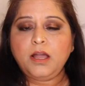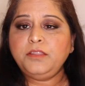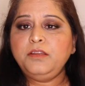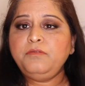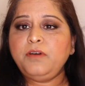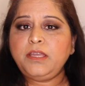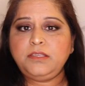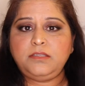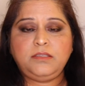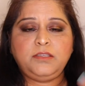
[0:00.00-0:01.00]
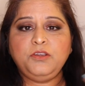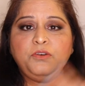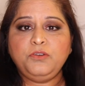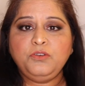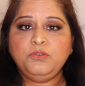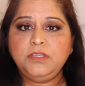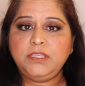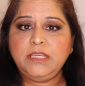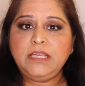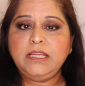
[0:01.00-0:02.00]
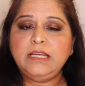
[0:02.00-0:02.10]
otherwise you know you'll see